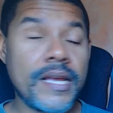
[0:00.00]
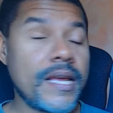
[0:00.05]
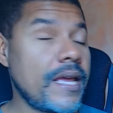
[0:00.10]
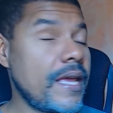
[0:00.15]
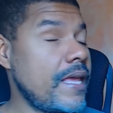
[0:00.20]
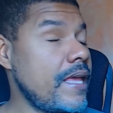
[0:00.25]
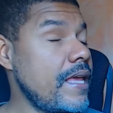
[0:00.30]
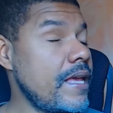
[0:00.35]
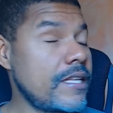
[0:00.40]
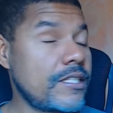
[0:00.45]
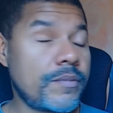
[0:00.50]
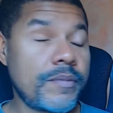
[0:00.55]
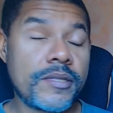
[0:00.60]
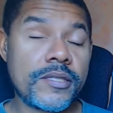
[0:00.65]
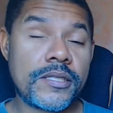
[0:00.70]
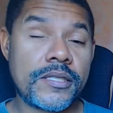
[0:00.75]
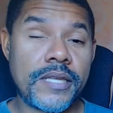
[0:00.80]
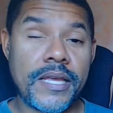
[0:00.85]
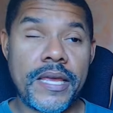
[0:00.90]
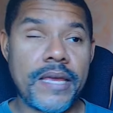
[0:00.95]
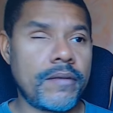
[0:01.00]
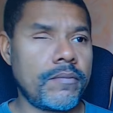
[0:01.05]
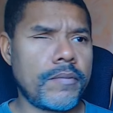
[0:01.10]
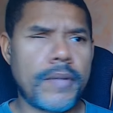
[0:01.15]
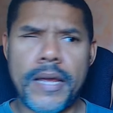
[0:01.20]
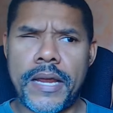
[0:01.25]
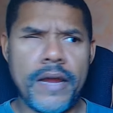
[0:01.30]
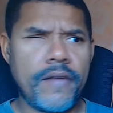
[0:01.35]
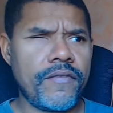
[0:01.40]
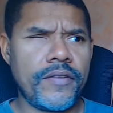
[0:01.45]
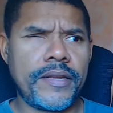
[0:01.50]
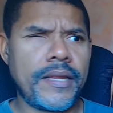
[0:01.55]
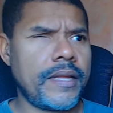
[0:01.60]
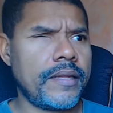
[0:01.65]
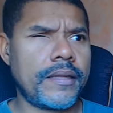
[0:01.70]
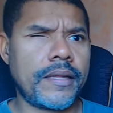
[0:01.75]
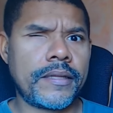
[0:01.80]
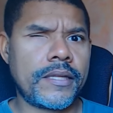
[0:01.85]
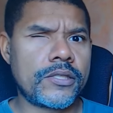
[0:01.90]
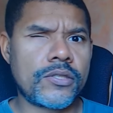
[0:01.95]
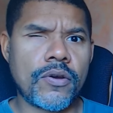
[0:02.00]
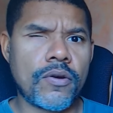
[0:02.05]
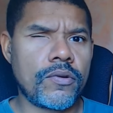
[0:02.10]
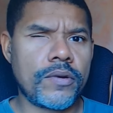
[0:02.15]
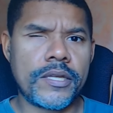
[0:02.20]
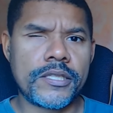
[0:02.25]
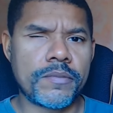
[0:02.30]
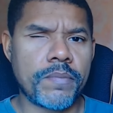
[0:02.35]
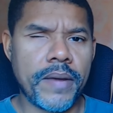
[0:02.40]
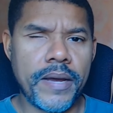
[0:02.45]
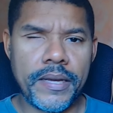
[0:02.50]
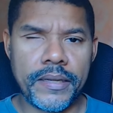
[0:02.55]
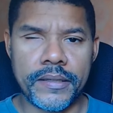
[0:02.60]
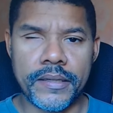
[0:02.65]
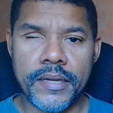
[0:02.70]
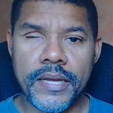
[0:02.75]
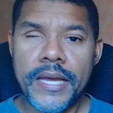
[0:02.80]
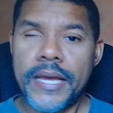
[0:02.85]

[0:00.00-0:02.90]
He has been saying everything that is on his mind.